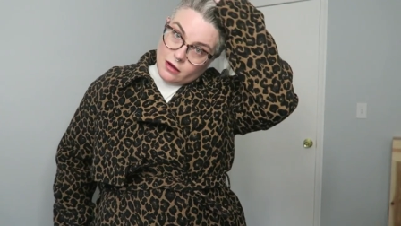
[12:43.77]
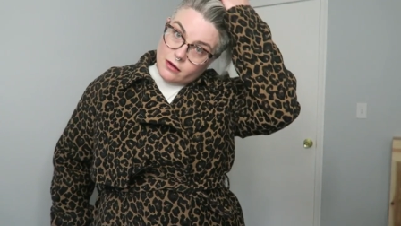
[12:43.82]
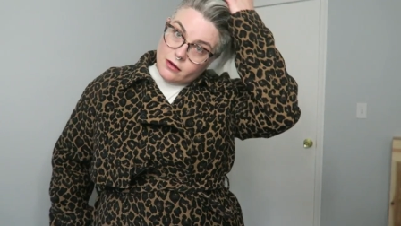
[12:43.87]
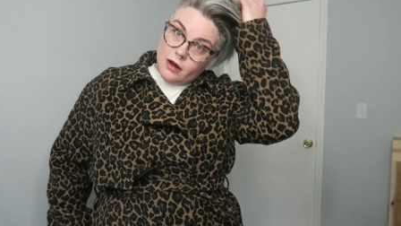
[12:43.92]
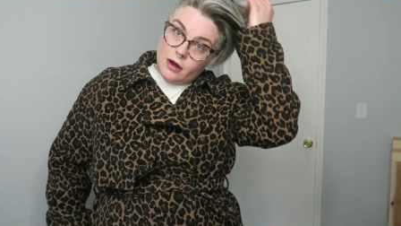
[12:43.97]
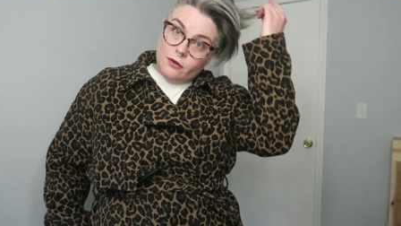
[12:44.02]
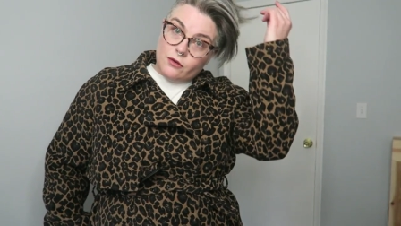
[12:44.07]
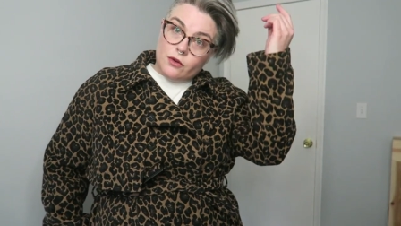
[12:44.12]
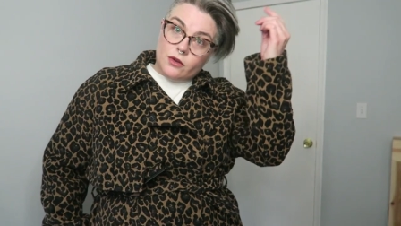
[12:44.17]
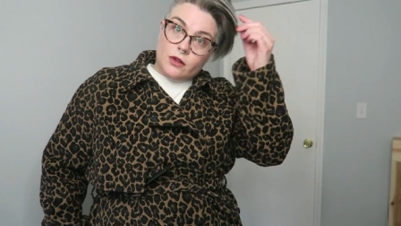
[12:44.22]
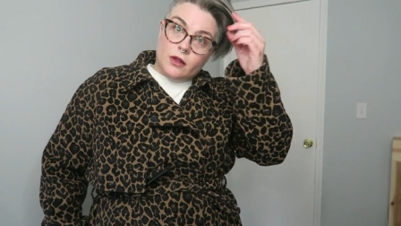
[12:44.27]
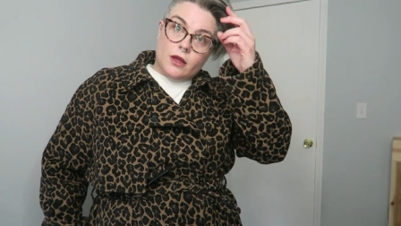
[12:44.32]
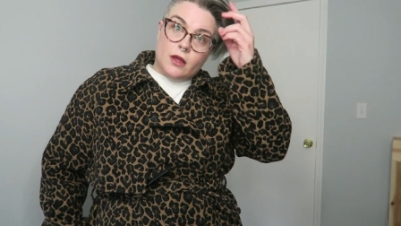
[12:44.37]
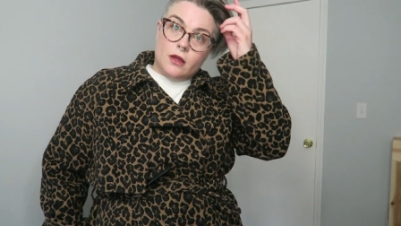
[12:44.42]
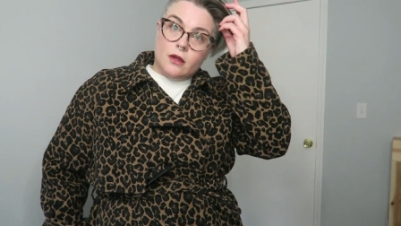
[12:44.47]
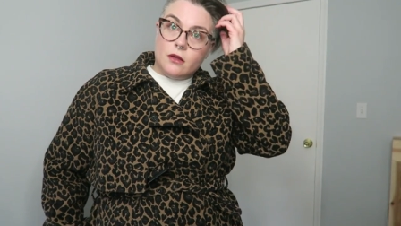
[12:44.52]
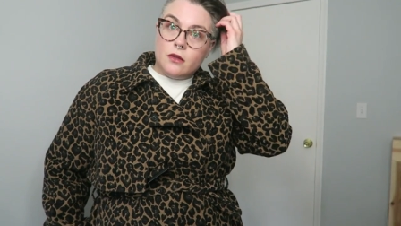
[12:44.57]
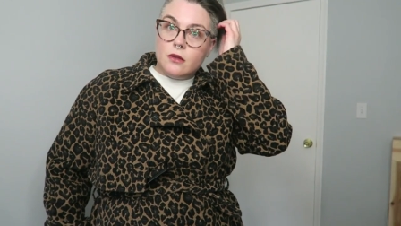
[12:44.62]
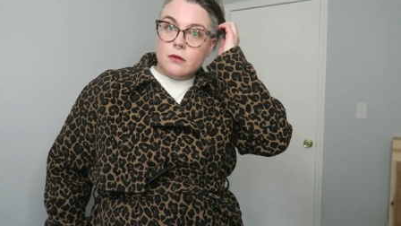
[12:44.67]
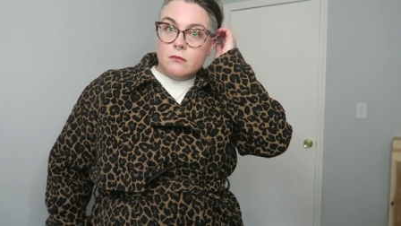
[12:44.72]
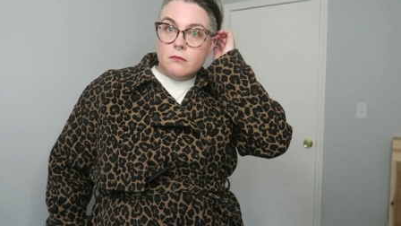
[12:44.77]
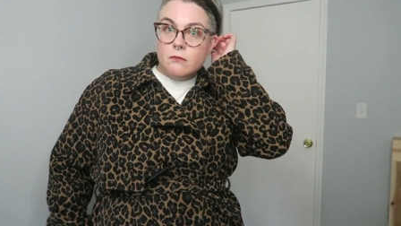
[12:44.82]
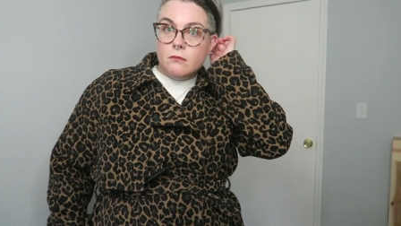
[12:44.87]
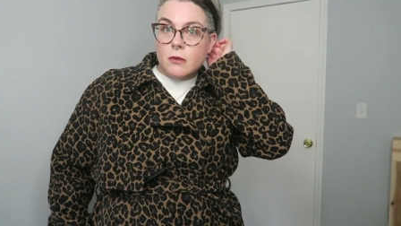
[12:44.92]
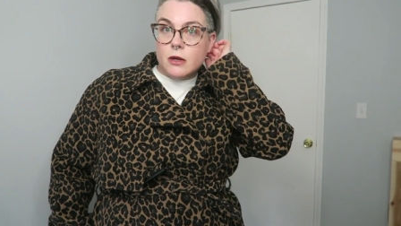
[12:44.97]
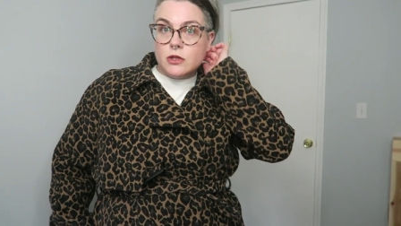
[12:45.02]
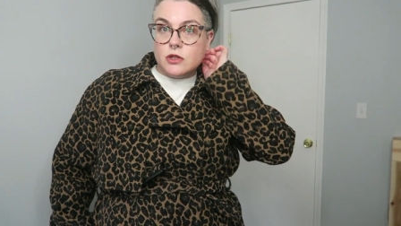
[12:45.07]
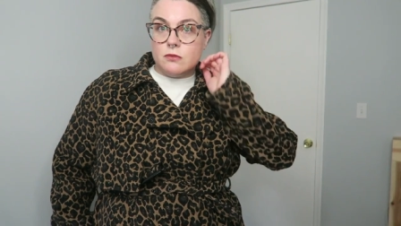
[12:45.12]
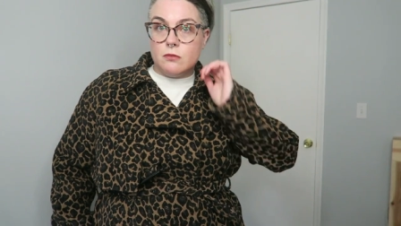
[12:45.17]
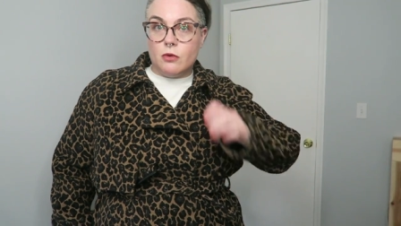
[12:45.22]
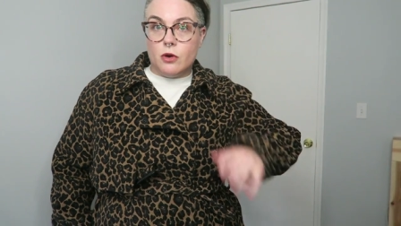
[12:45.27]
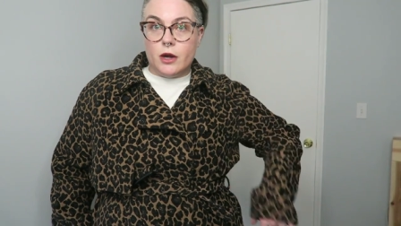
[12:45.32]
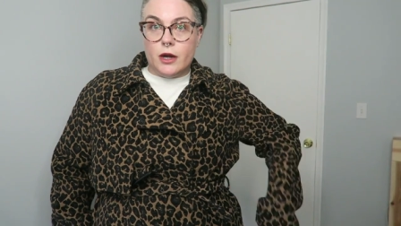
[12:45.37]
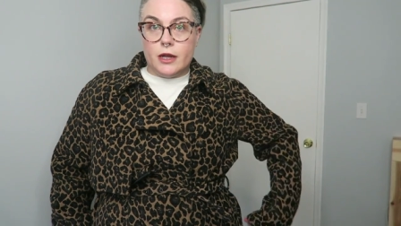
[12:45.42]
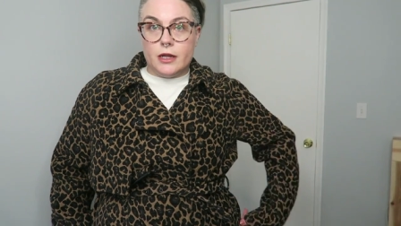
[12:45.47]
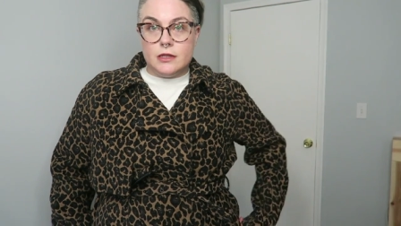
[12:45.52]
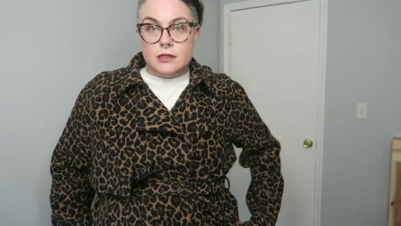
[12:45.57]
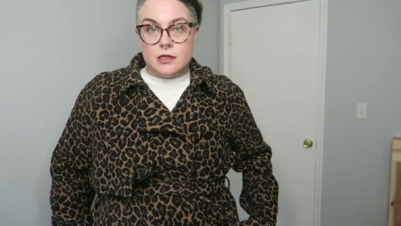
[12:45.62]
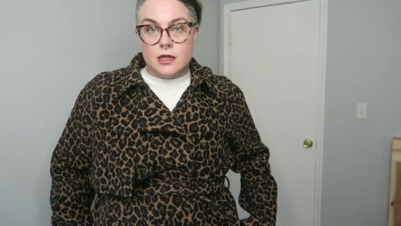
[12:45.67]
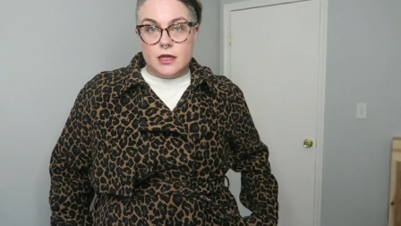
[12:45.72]
not really much more
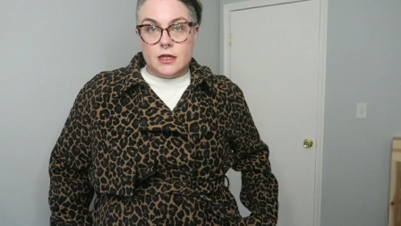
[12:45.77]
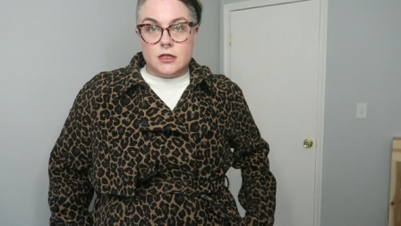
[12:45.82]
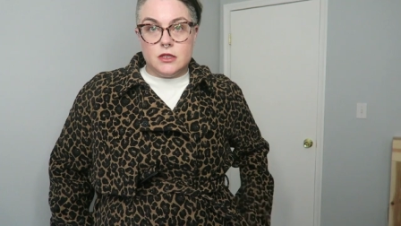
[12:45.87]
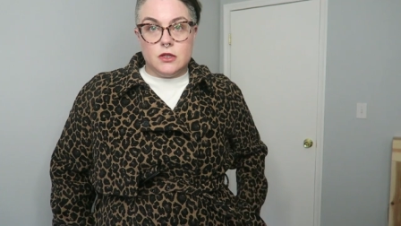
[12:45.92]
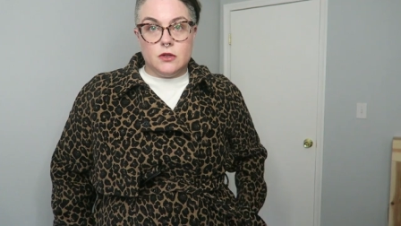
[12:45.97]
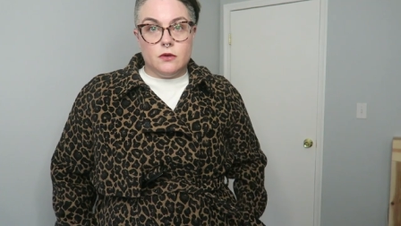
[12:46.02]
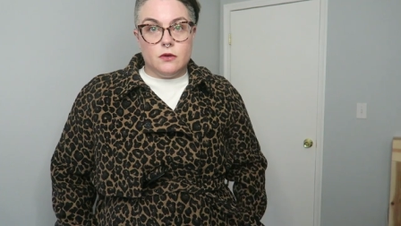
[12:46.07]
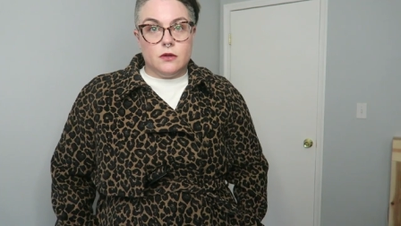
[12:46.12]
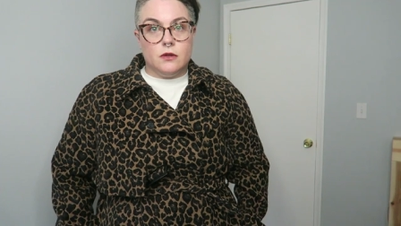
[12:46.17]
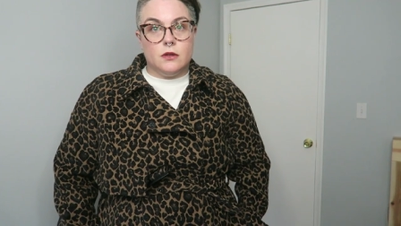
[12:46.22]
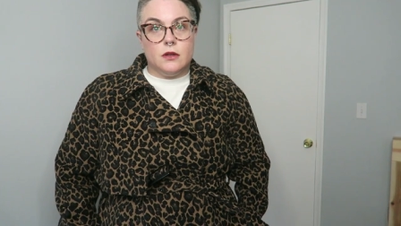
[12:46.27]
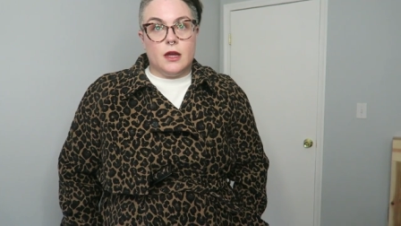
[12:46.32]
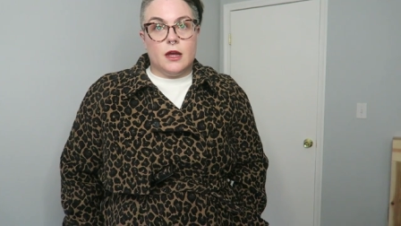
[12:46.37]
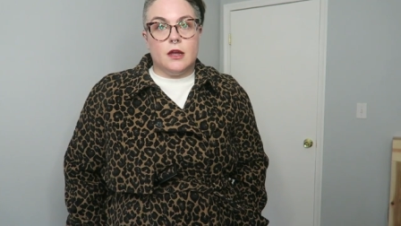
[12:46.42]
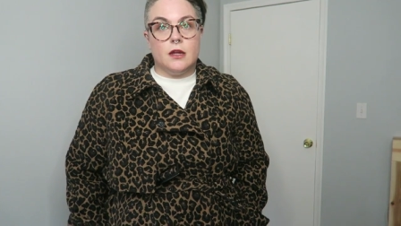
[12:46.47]
I can say to it.